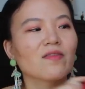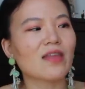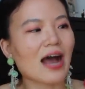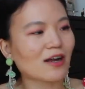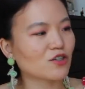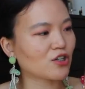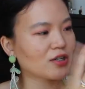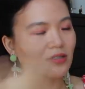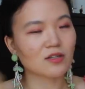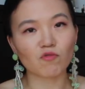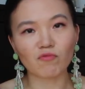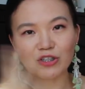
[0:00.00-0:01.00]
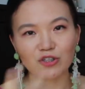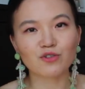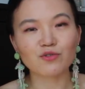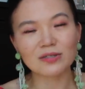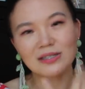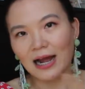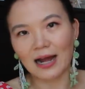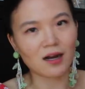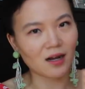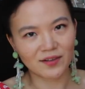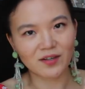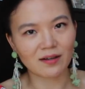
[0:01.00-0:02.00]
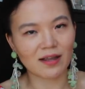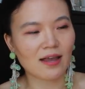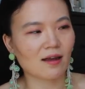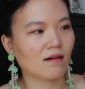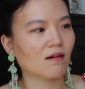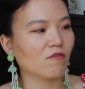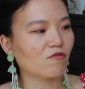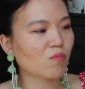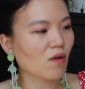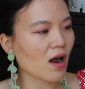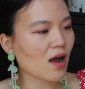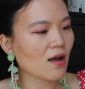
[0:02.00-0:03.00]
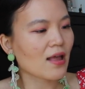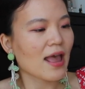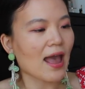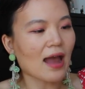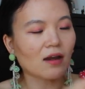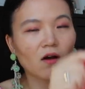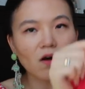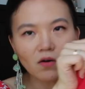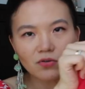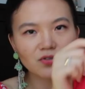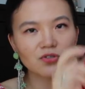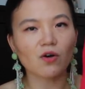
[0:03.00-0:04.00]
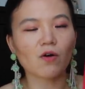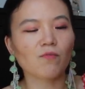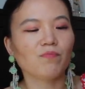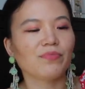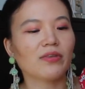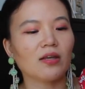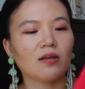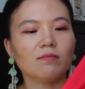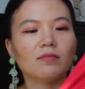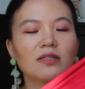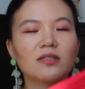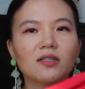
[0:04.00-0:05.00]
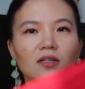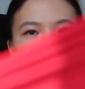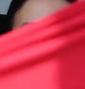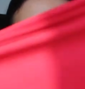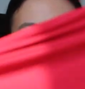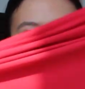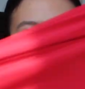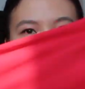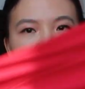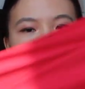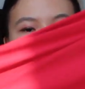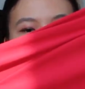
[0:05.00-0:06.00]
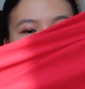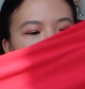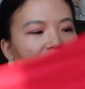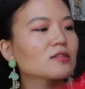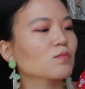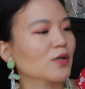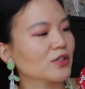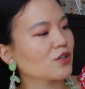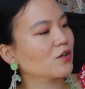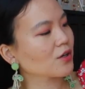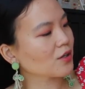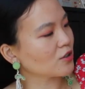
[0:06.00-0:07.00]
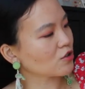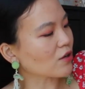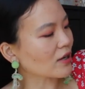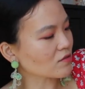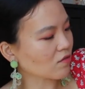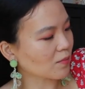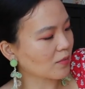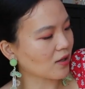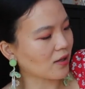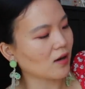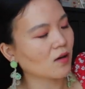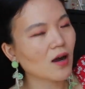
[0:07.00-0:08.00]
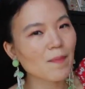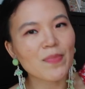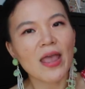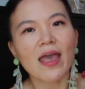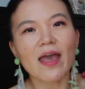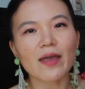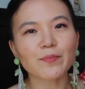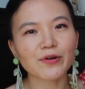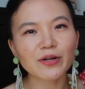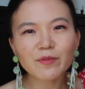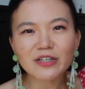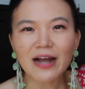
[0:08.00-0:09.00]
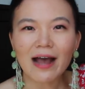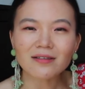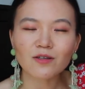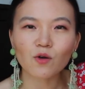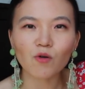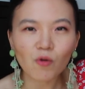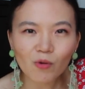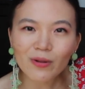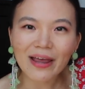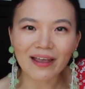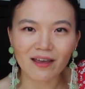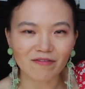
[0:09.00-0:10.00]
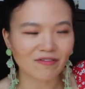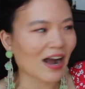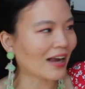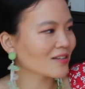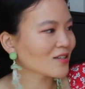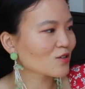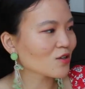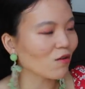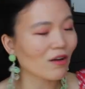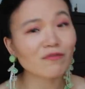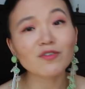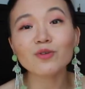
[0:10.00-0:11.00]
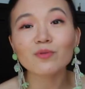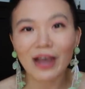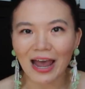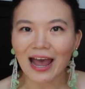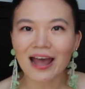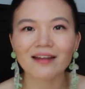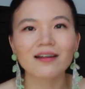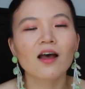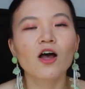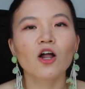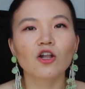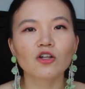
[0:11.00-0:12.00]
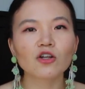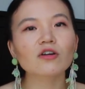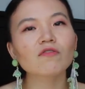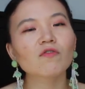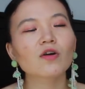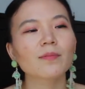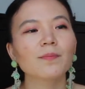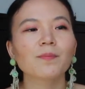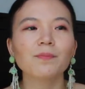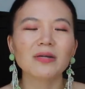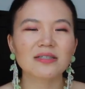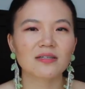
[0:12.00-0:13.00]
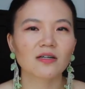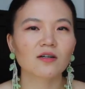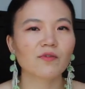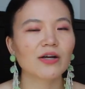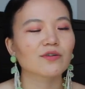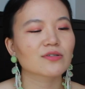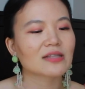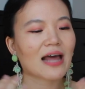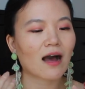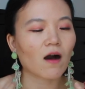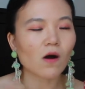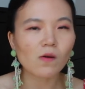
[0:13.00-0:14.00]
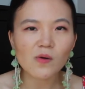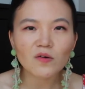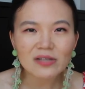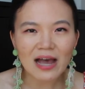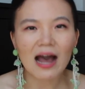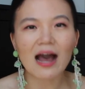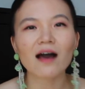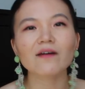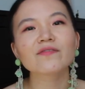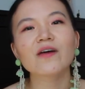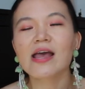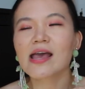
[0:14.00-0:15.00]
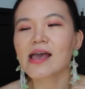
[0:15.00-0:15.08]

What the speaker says: that just reduce that other layer of bra. And also the material of this particular dress from Halera, it pretty much has a cooling effect. So if you can look for materials that almost have